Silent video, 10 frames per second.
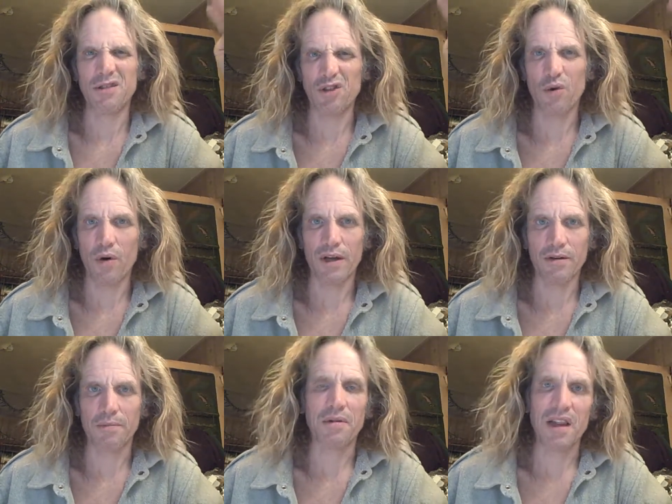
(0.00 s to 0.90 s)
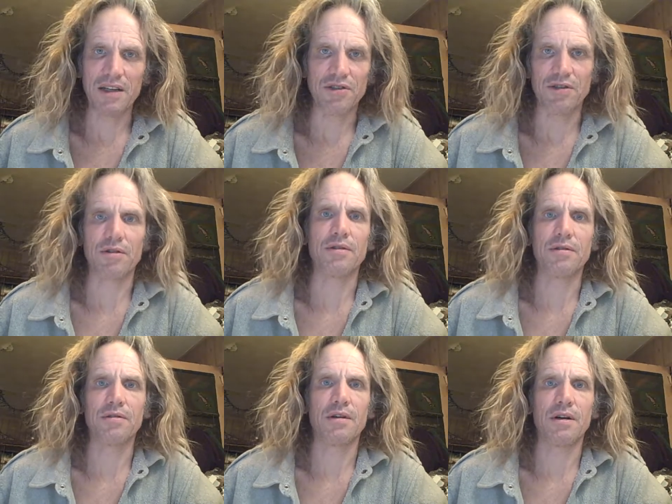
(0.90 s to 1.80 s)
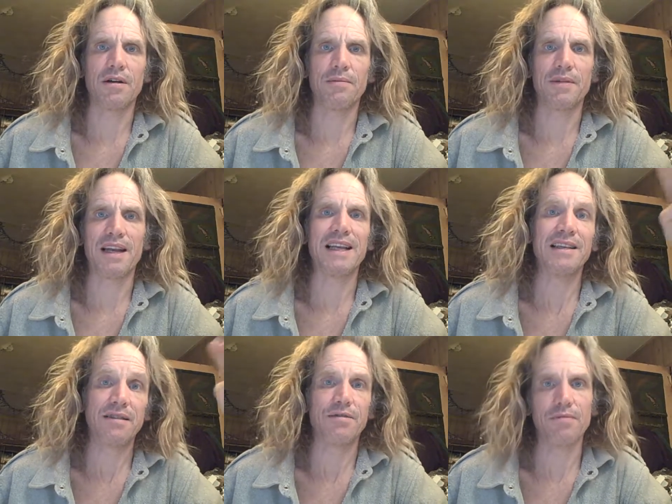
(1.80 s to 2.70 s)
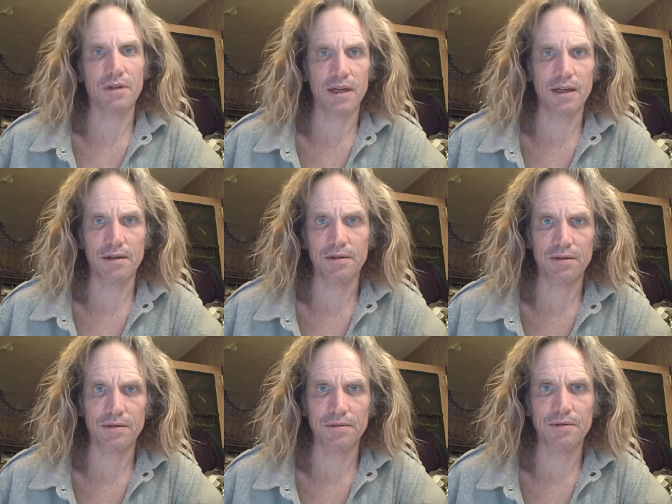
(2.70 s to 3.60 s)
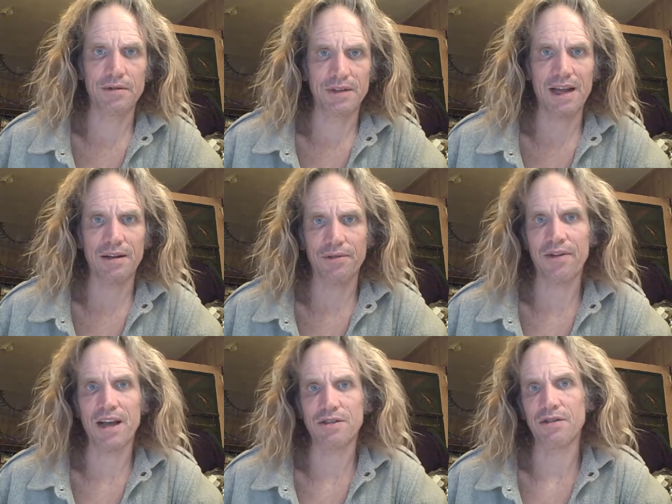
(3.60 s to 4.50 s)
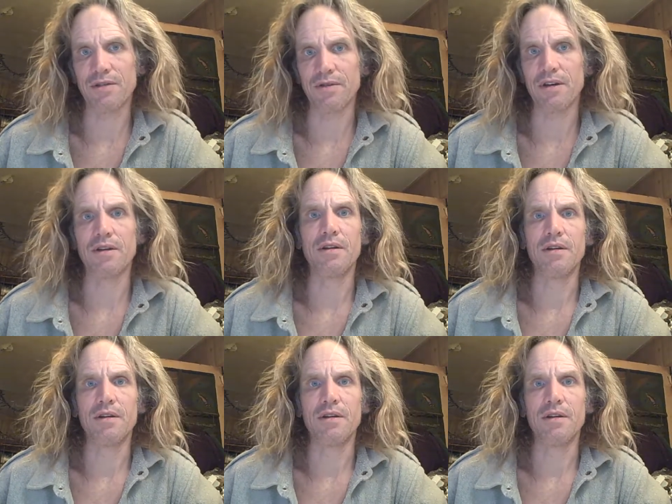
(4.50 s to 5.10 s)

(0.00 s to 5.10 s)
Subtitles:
joy or pleasure that isn't related to satisfaction of a